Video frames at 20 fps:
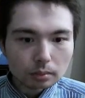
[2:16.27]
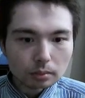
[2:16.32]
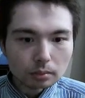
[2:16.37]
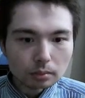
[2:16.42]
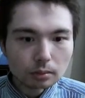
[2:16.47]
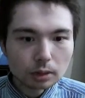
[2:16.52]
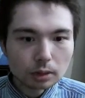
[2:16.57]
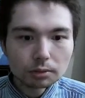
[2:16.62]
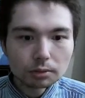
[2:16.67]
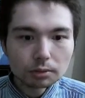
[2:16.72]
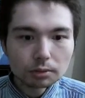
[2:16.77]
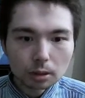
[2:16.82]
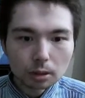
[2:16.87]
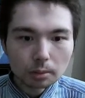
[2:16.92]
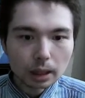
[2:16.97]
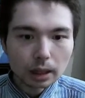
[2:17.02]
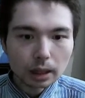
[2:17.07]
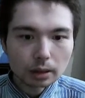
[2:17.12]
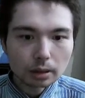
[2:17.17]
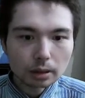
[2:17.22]
If you go
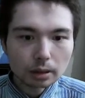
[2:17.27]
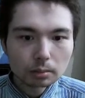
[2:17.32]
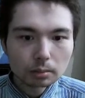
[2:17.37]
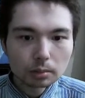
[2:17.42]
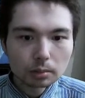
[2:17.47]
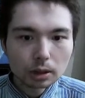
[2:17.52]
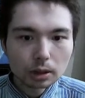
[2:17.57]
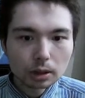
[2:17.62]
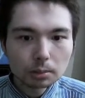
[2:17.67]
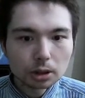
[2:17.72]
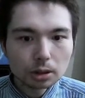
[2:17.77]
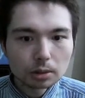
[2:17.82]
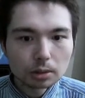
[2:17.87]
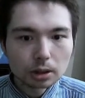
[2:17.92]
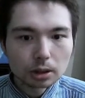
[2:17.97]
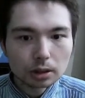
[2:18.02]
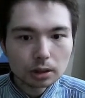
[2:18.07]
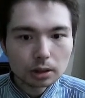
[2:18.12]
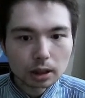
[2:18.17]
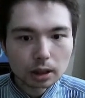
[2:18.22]
back, then bishop
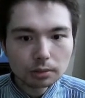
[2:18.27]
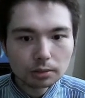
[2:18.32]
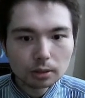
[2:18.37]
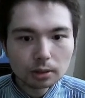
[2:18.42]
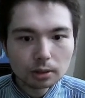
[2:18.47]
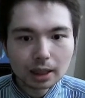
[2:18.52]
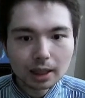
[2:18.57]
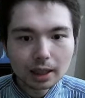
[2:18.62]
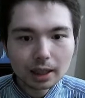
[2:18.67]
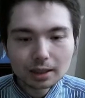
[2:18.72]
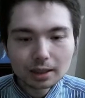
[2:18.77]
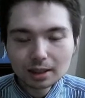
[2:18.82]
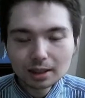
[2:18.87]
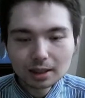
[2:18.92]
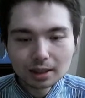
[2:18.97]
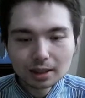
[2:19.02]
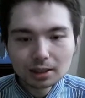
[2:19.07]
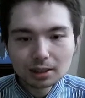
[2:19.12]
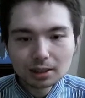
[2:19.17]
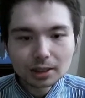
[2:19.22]
takes a4, and
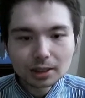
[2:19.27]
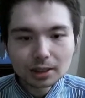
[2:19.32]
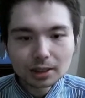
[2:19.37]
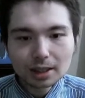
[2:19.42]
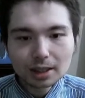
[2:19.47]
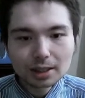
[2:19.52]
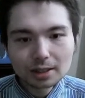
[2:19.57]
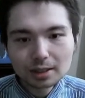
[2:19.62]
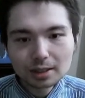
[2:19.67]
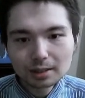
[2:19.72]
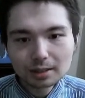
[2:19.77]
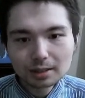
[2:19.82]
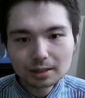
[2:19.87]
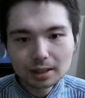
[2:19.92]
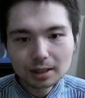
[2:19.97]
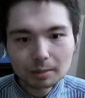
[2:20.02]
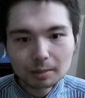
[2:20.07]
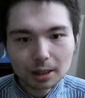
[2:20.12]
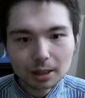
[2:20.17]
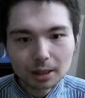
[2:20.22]
look at this.
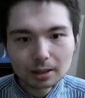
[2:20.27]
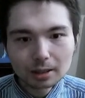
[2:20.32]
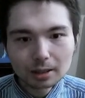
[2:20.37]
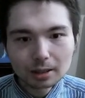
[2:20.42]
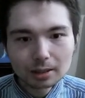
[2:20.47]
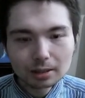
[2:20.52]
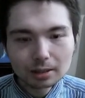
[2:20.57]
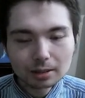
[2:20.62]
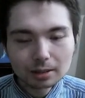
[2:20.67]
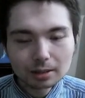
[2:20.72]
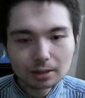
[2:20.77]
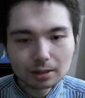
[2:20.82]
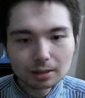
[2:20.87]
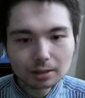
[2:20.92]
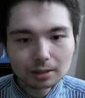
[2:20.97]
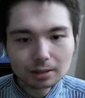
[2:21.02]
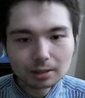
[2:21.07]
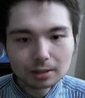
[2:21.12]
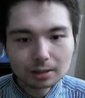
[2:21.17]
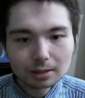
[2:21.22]
I mean,
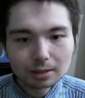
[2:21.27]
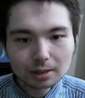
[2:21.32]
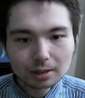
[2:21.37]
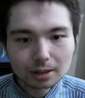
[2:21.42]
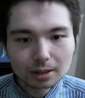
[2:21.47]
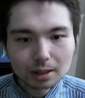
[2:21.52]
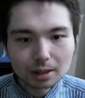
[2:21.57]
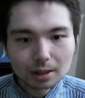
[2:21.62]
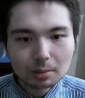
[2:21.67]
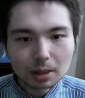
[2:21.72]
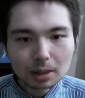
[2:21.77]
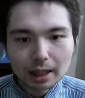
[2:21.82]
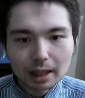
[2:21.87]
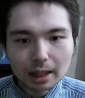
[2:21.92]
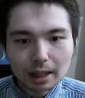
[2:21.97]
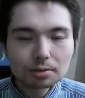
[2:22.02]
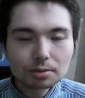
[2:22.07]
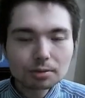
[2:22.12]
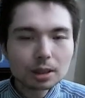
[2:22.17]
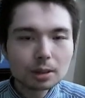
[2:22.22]
black
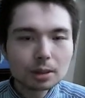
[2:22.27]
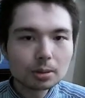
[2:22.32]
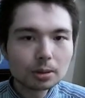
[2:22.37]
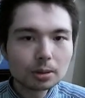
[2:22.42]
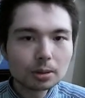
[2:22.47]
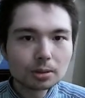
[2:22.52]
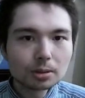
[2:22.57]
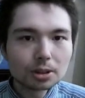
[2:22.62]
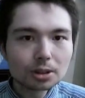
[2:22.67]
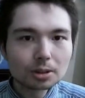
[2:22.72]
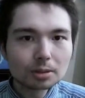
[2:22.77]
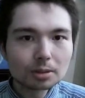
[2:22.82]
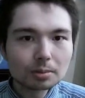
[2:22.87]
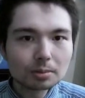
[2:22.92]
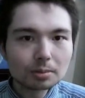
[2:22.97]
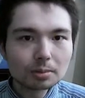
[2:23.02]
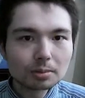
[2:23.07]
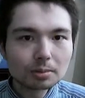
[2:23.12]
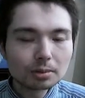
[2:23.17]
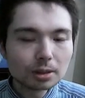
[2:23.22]
has three pawns
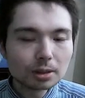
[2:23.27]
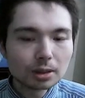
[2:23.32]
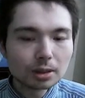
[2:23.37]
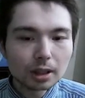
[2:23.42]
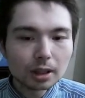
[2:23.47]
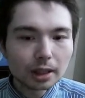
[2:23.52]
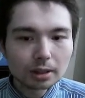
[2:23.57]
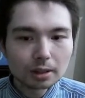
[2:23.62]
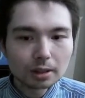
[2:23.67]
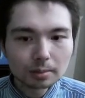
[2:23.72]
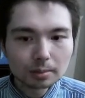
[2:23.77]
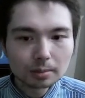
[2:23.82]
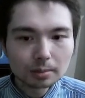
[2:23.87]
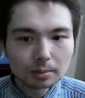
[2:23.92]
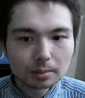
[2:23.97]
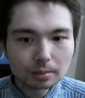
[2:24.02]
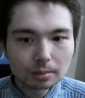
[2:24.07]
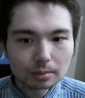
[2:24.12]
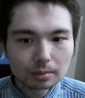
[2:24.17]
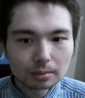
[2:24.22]
for the knight.
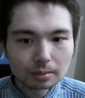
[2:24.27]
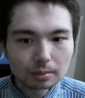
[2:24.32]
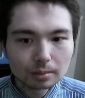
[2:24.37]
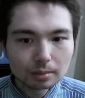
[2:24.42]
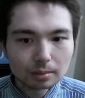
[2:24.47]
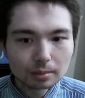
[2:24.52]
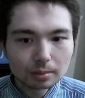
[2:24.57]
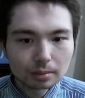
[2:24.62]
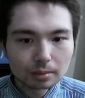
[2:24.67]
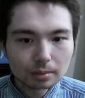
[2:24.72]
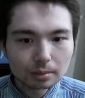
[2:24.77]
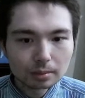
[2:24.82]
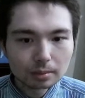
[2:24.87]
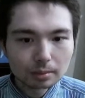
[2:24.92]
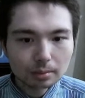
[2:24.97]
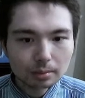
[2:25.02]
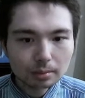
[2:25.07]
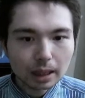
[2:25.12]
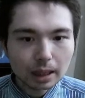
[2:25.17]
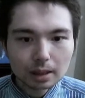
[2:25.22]

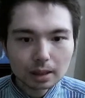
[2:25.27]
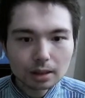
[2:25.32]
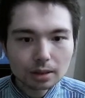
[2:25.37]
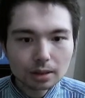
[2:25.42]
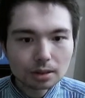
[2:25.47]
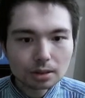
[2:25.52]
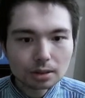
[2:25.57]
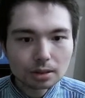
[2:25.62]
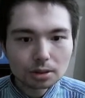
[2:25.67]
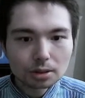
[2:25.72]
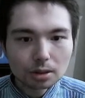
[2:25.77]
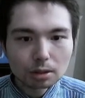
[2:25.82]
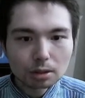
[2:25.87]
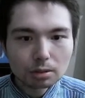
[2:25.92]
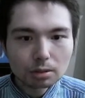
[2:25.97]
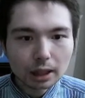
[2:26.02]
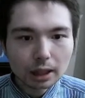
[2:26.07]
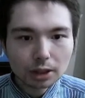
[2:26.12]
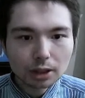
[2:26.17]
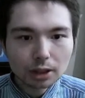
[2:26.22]
Black is just
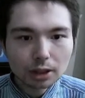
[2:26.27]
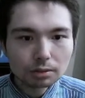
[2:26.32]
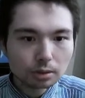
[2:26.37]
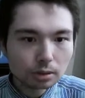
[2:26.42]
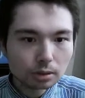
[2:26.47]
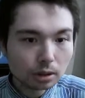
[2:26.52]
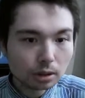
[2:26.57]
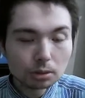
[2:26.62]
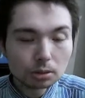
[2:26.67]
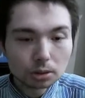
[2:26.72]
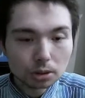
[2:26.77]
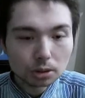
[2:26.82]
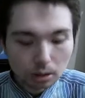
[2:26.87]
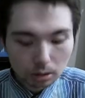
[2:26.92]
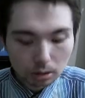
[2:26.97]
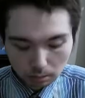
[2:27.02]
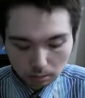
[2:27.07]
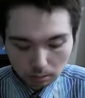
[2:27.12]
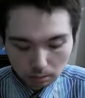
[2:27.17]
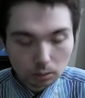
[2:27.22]
crashing through, and
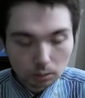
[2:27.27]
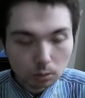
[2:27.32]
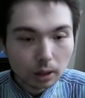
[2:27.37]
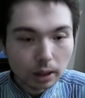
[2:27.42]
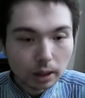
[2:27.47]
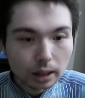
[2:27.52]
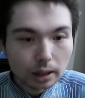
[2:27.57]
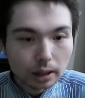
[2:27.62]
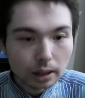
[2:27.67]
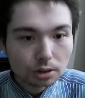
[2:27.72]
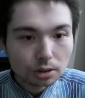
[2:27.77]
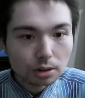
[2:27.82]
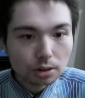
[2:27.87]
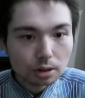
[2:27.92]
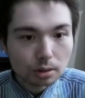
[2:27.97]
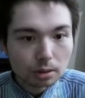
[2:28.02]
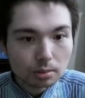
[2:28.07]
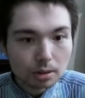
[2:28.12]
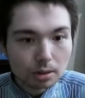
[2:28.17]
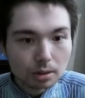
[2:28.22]
also white has just
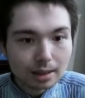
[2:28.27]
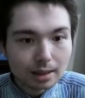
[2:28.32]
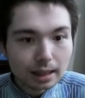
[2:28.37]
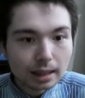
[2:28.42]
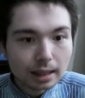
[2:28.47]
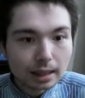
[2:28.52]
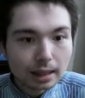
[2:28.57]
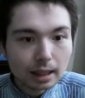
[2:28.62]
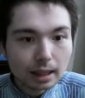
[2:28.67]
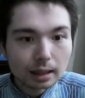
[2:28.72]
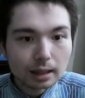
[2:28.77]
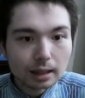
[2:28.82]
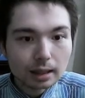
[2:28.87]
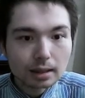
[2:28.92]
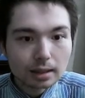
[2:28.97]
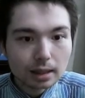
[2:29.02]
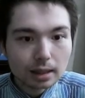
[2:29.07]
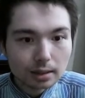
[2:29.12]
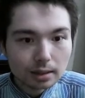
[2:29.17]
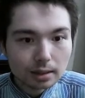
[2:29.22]
some silly king in the
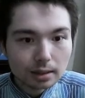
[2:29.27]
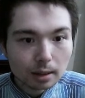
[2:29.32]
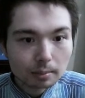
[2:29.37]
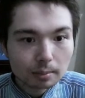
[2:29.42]
centre.